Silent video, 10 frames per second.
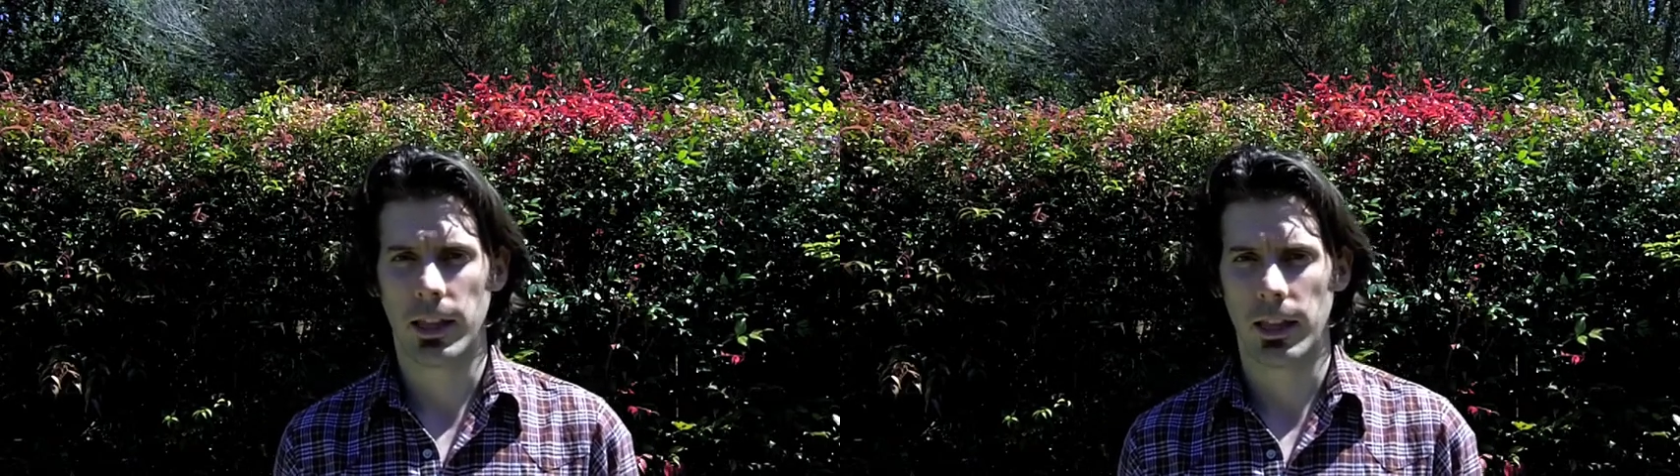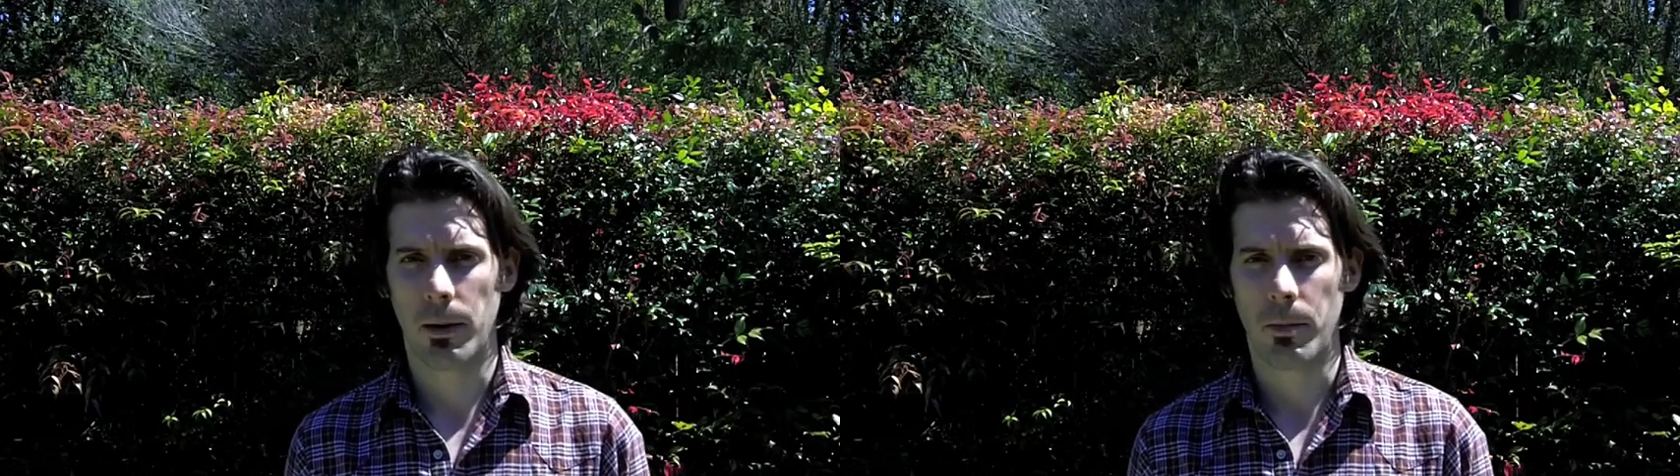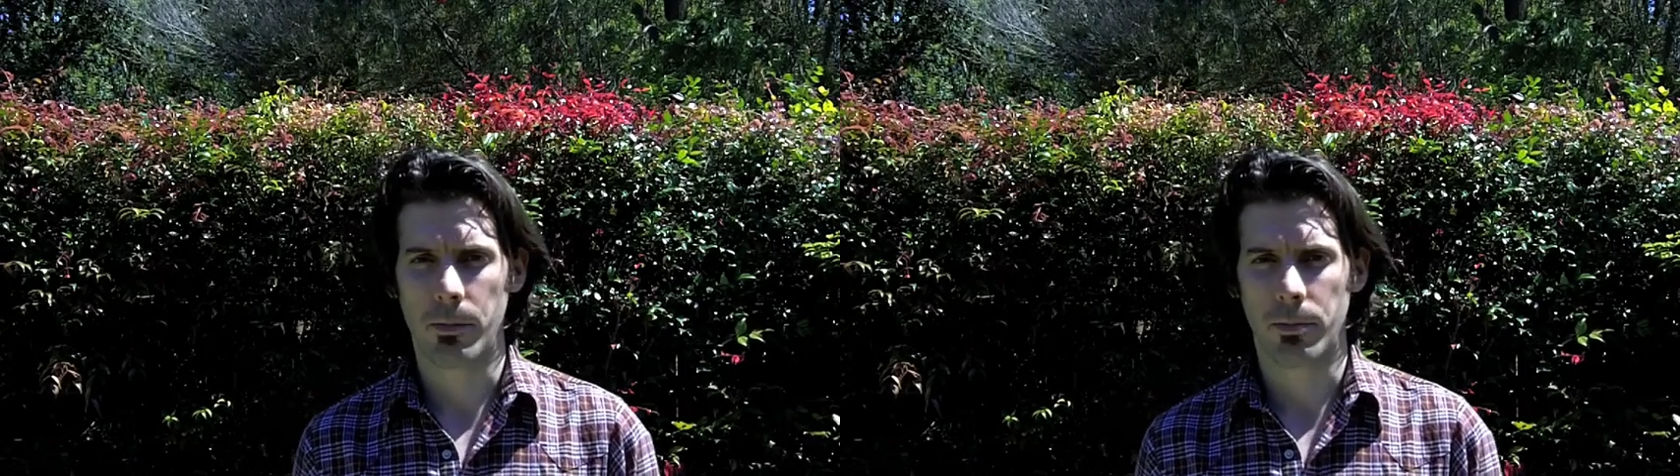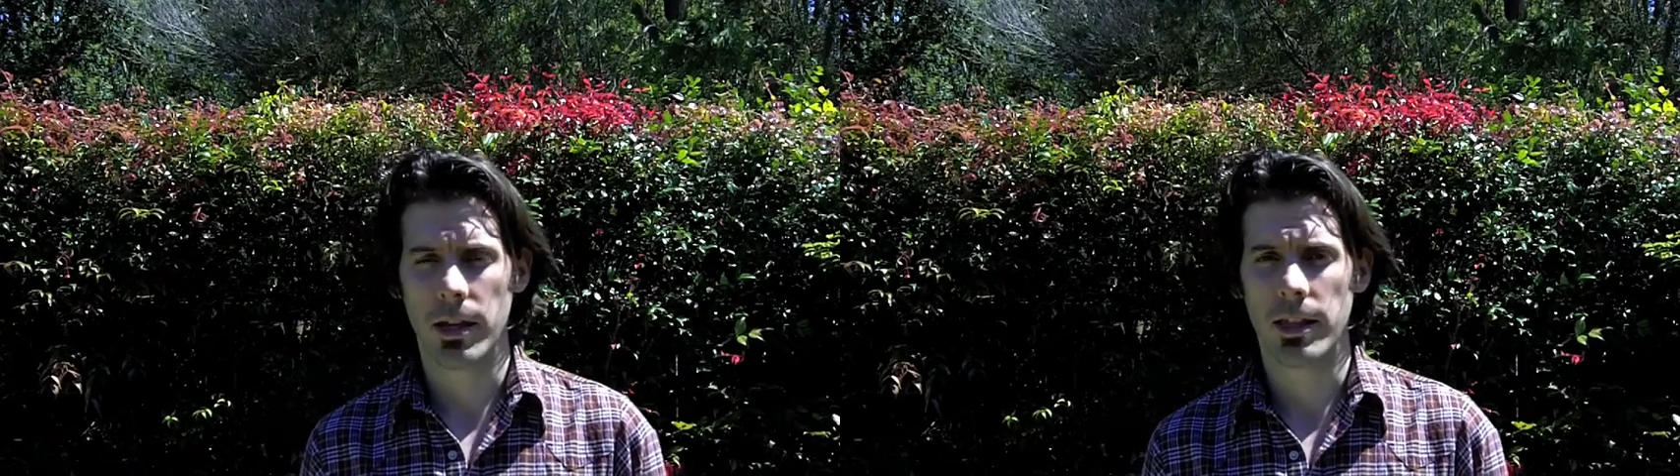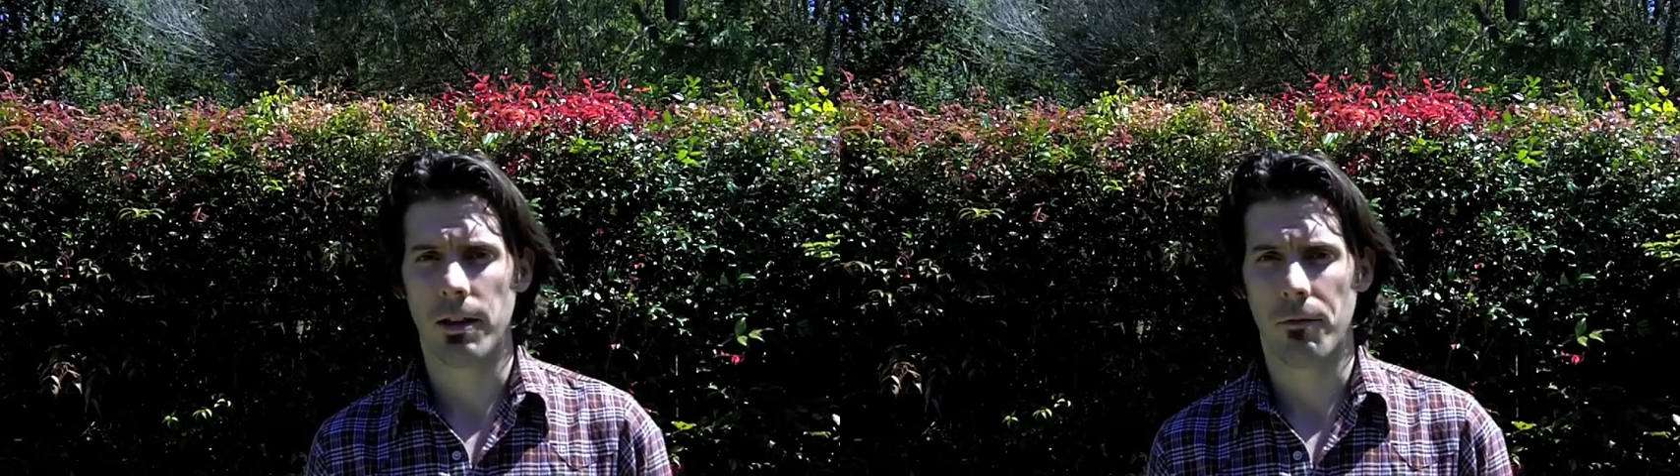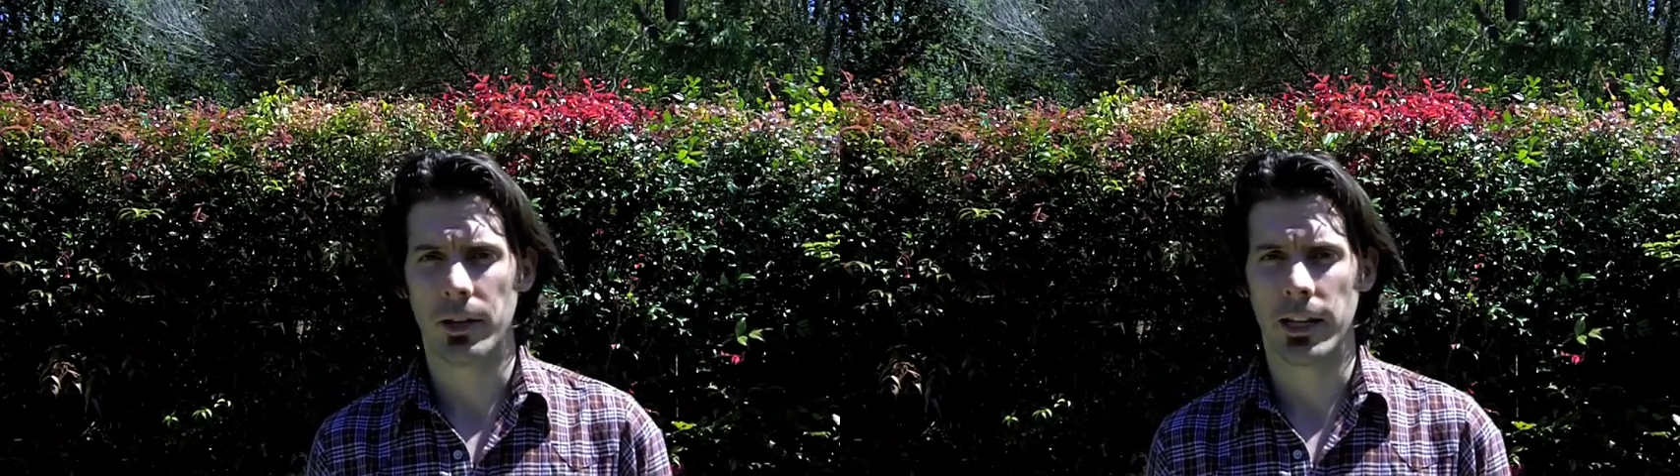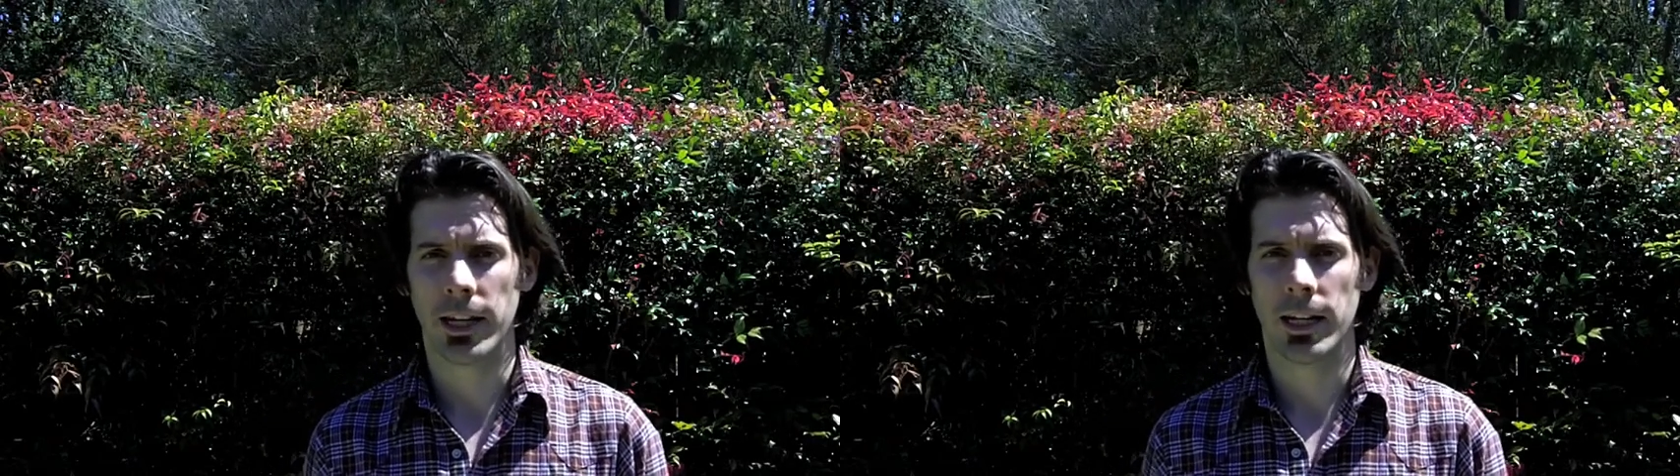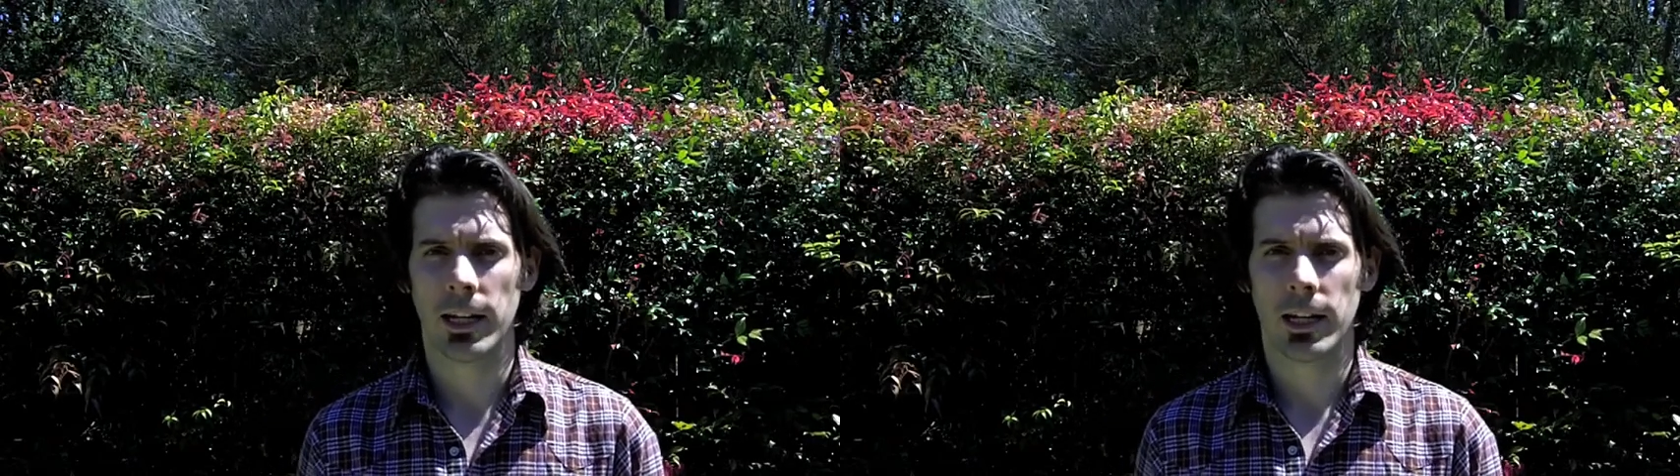they may breathe differently,